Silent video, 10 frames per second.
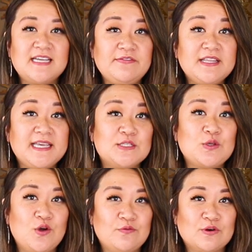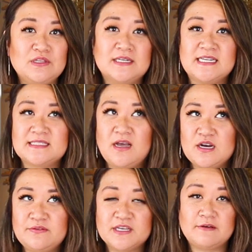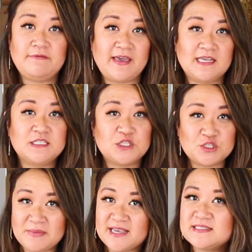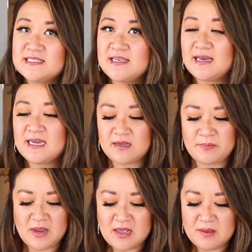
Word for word: definitely gets overlooked as kind of like a fancy schmancy item,